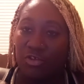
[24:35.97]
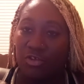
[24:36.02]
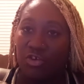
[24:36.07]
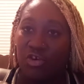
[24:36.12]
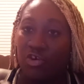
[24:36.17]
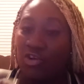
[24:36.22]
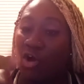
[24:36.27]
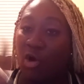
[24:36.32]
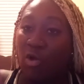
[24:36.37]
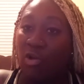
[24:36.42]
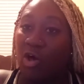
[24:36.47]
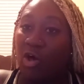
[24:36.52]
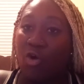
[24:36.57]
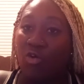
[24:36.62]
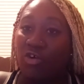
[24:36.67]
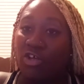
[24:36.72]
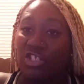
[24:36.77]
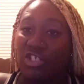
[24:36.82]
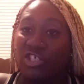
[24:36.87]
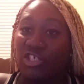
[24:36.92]
You're no
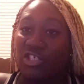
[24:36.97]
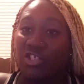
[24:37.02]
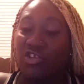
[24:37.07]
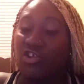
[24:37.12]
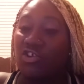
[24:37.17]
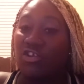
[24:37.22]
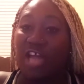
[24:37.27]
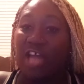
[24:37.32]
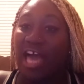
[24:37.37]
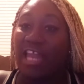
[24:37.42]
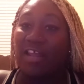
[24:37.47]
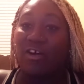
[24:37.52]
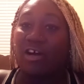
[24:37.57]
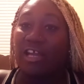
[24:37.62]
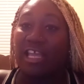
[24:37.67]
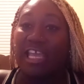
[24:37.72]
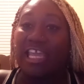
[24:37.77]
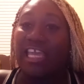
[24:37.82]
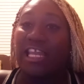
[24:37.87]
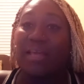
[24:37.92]
longer you're
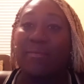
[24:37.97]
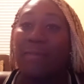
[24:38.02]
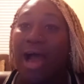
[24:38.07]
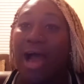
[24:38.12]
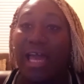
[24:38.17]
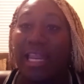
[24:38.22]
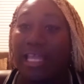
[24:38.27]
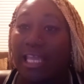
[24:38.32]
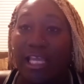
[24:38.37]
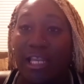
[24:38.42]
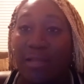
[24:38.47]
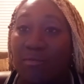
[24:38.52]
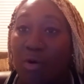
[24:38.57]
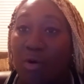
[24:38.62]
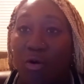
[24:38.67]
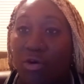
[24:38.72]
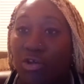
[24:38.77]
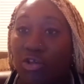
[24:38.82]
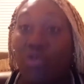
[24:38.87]
not anybody anymore.